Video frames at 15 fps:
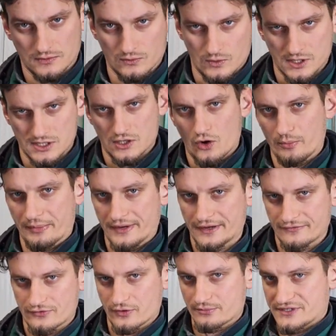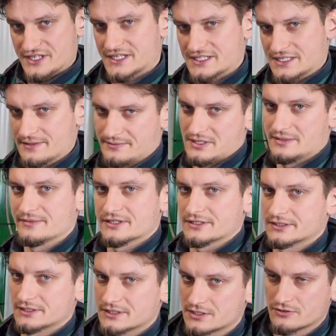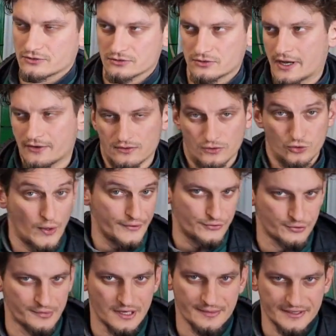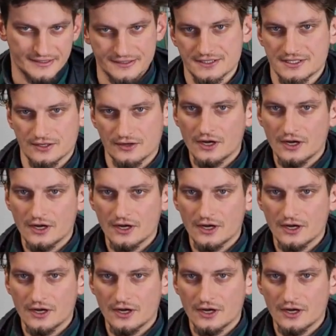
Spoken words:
was opening from 16 millimeters to, I don't know, 22 millimeters. So